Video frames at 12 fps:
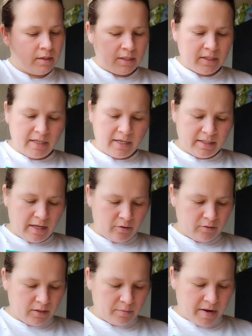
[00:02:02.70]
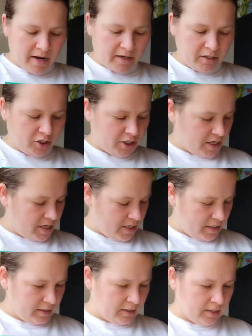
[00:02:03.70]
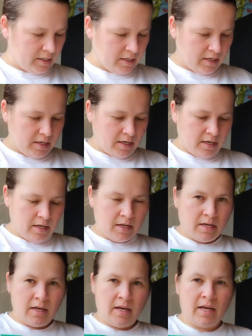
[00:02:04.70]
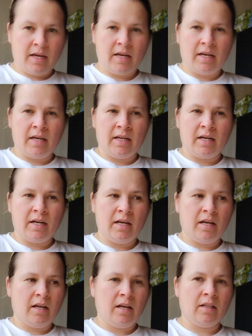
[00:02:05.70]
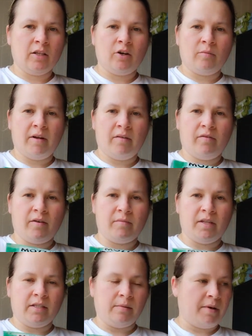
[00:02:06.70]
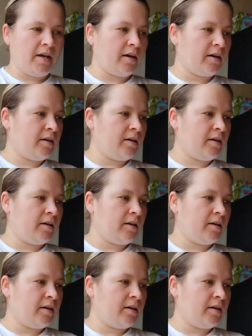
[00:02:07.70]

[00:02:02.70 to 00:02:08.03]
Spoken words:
6-ounce bag of cheese and a little bit from this bag.